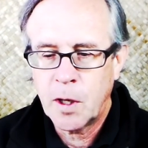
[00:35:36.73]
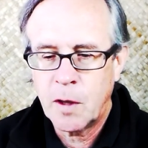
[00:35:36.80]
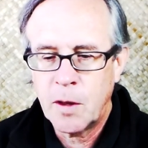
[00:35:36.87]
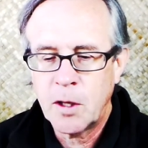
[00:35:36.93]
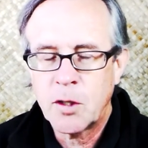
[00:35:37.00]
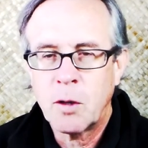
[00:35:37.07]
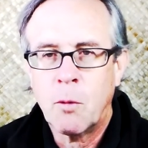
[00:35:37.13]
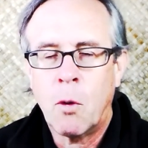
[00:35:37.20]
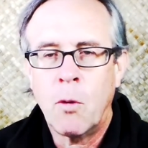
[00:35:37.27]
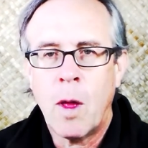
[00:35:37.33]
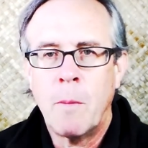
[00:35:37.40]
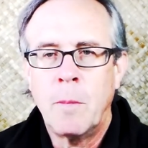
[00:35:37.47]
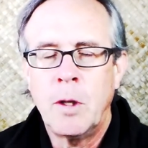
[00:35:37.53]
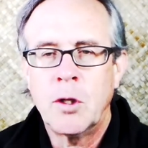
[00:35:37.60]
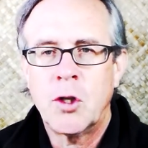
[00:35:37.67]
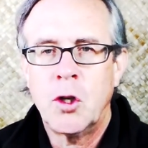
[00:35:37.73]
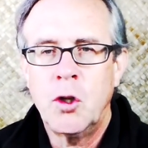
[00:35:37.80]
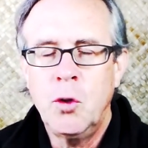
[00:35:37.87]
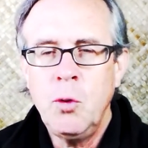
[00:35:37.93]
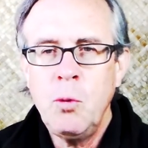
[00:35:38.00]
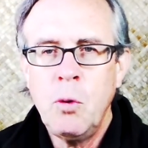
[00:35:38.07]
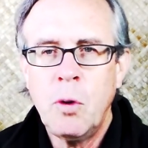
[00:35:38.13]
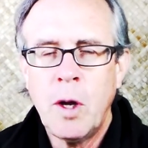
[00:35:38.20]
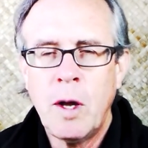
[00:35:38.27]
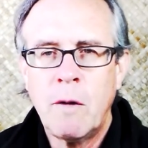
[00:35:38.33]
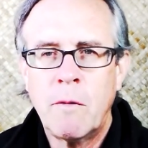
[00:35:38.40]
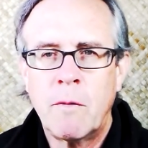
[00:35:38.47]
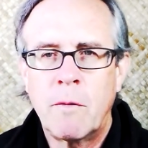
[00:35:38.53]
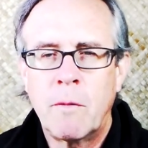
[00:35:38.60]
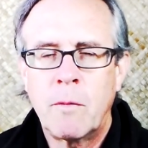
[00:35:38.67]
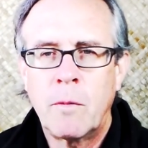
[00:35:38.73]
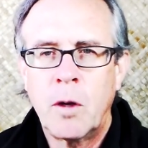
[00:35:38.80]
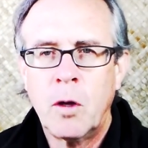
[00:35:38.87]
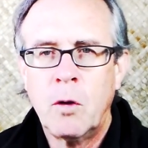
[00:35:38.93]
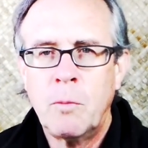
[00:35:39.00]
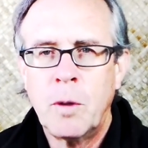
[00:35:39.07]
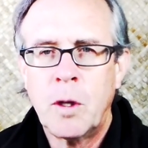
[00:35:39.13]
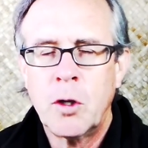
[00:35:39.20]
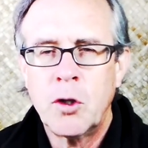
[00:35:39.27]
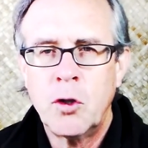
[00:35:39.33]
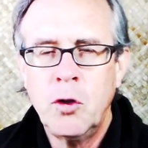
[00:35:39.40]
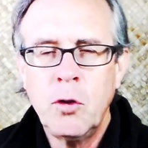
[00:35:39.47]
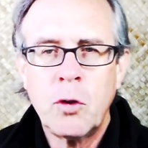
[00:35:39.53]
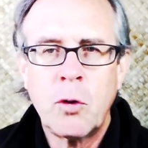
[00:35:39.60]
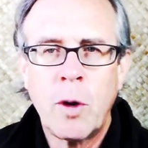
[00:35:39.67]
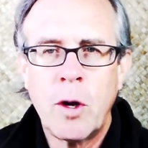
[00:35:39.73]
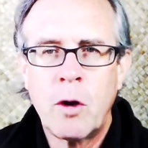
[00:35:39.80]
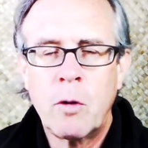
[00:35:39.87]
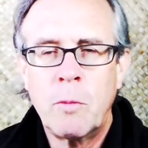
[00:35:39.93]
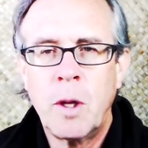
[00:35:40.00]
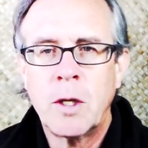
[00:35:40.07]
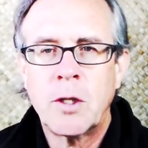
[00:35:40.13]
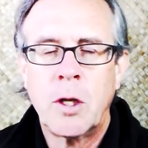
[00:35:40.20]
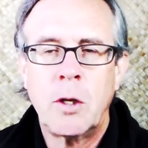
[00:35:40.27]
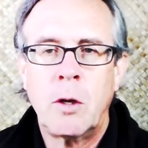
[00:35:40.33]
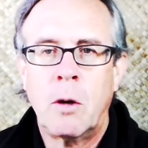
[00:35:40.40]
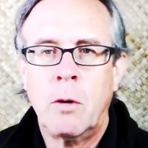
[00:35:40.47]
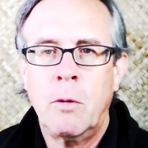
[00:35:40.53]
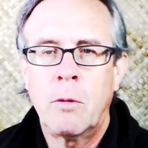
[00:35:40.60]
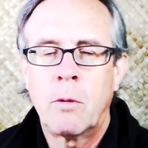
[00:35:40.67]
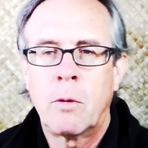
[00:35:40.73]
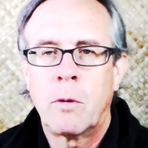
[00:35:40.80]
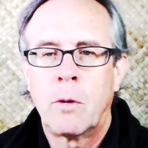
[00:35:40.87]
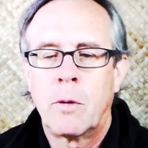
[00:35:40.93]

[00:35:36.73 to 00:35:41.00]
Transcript: And they say, well, that means that you will have guilt because you're greater than me. I say, no.